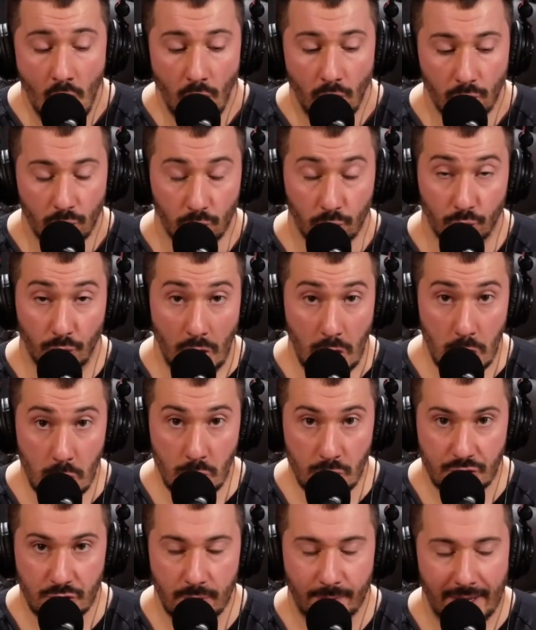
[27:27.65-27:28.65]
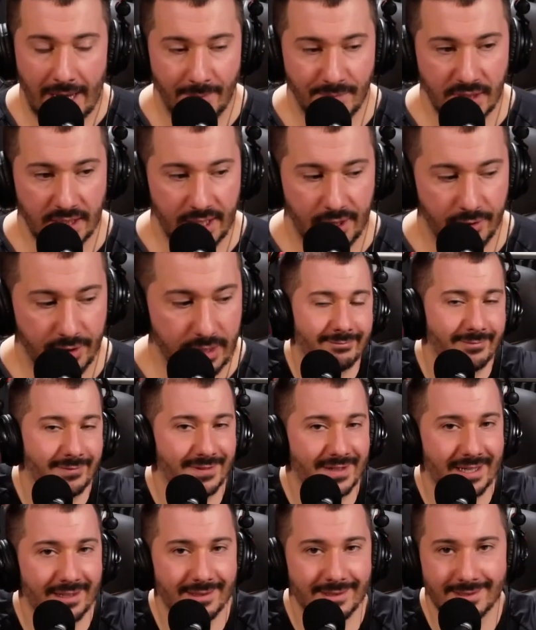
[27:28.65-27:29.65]
rose to popularity.
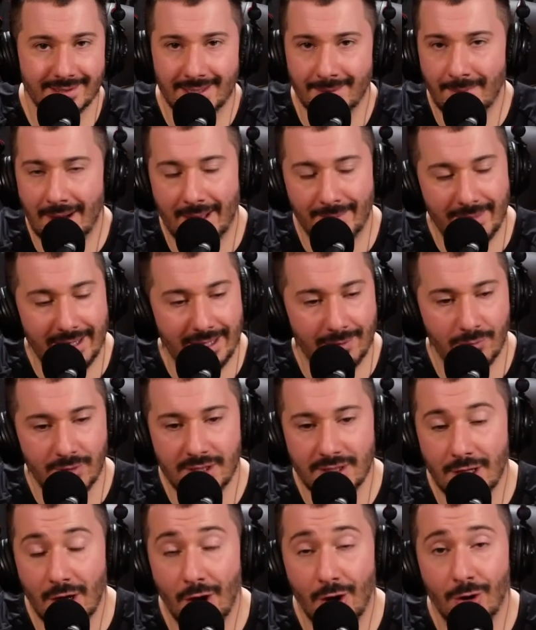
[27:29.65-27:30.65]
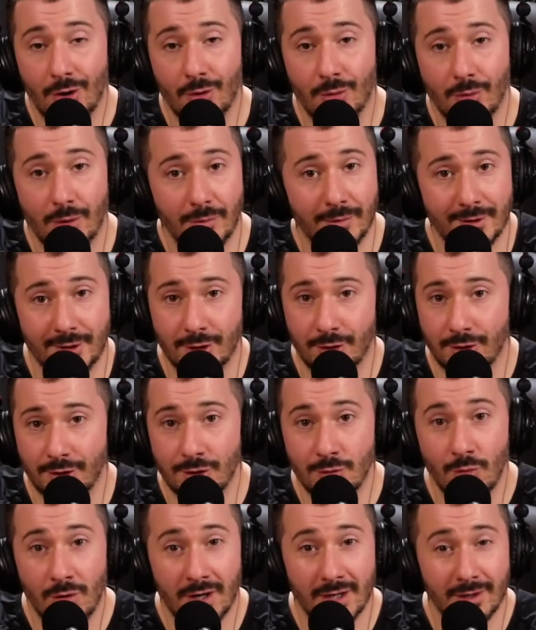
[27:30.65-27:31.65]
Fellas, come on, man. We know what we're doing.
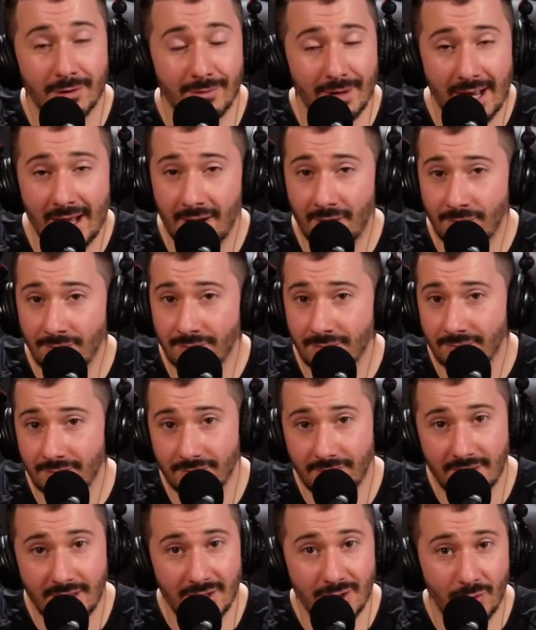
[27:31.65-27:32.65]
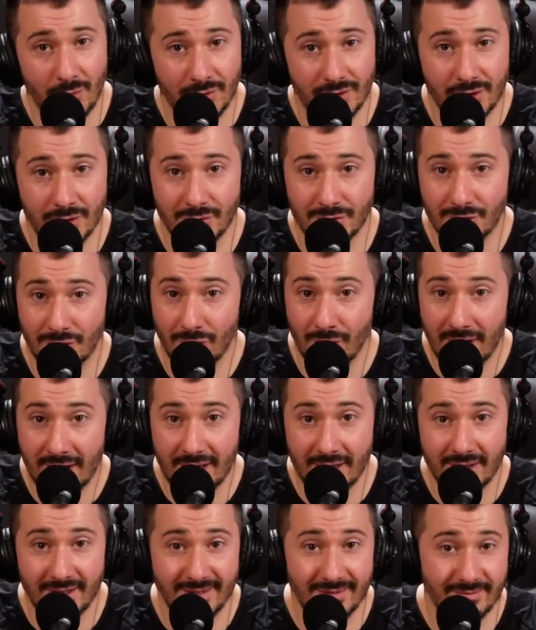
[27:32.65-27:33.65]
You walk around, with those
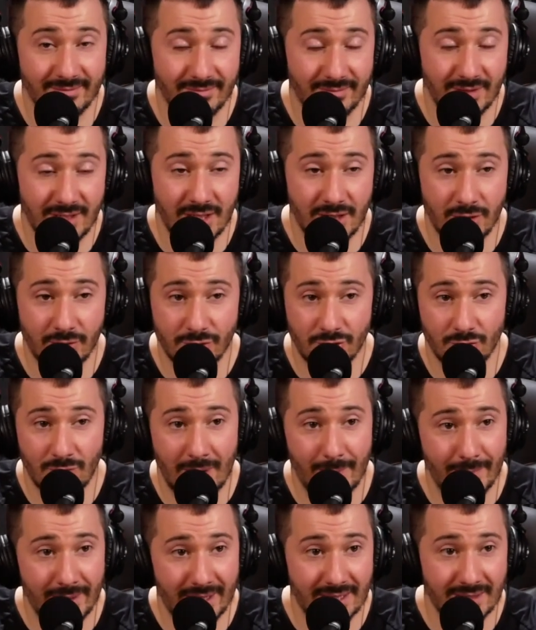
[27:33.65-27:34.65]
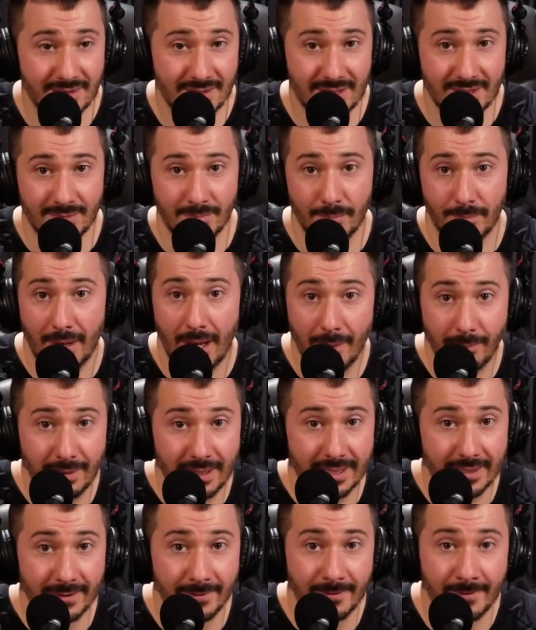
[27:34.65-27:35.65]
gray, sweatpants in
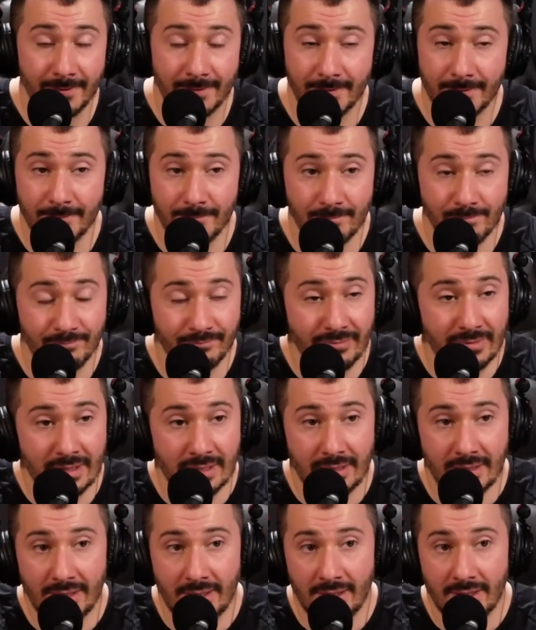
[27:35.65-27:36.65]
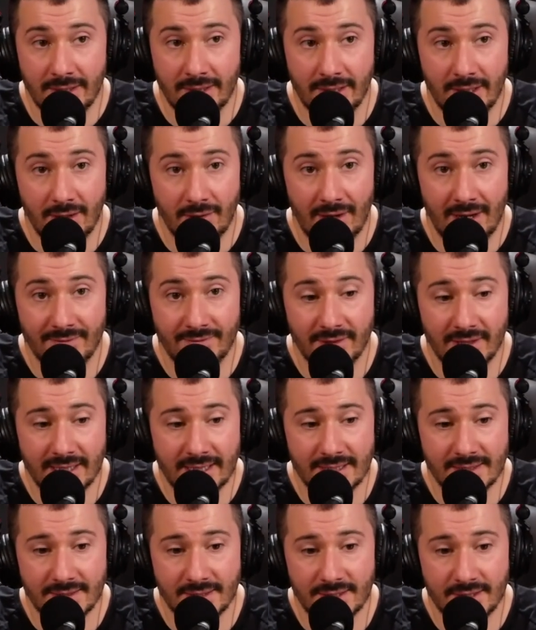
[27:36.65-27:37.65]
public. I feel like
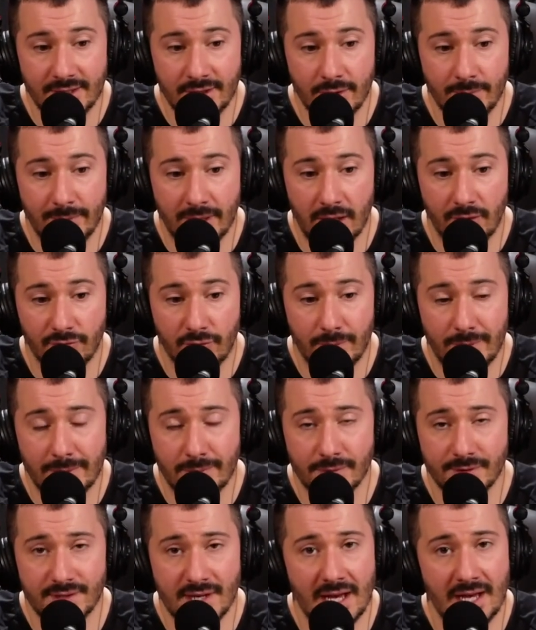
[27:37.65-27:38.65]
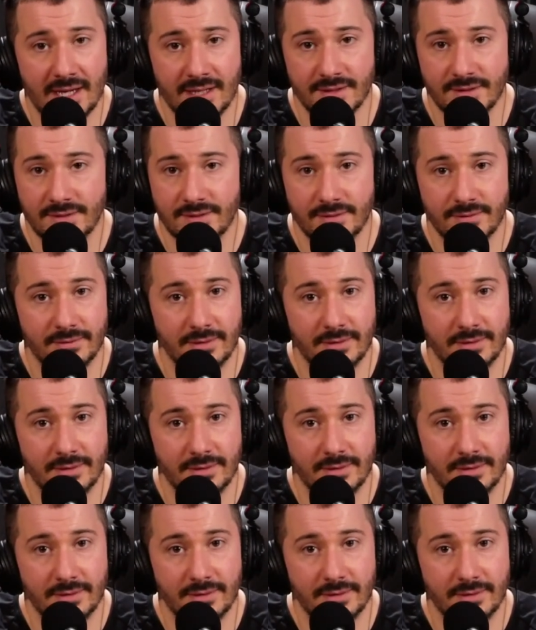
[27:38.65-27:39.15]
it's a dinner bell for people's eyes,